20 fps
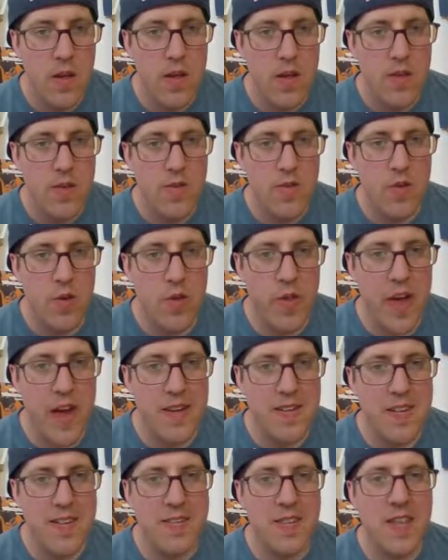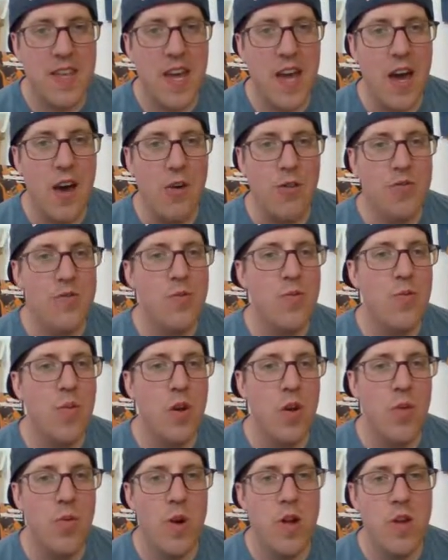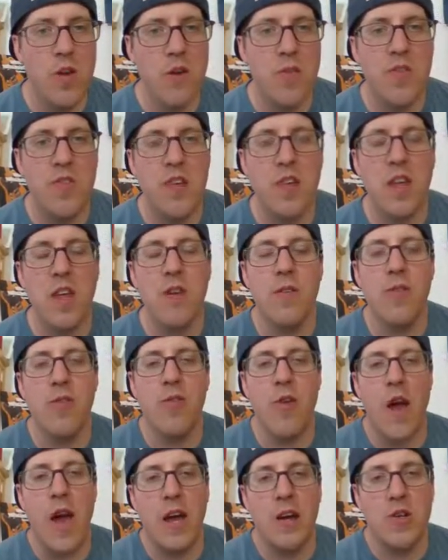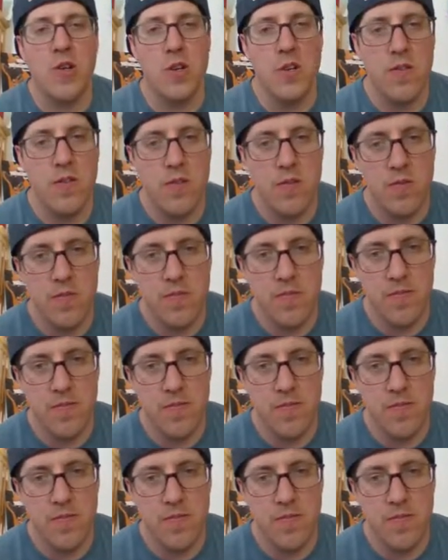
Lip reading: So that doesn't count. We don't want to use any fractions.